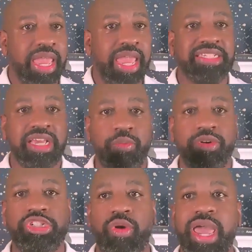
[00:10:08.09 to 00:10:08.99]
is that we're
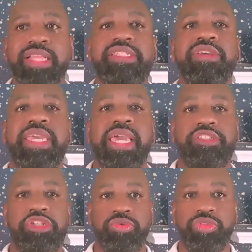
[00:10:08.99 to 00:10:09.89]
trying to get
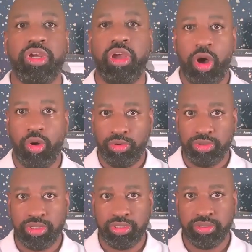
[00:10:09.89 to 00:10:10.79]
to the gold,
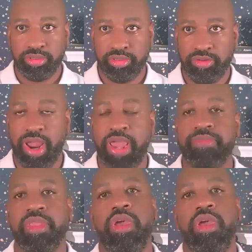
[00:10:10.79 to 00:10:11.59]
right?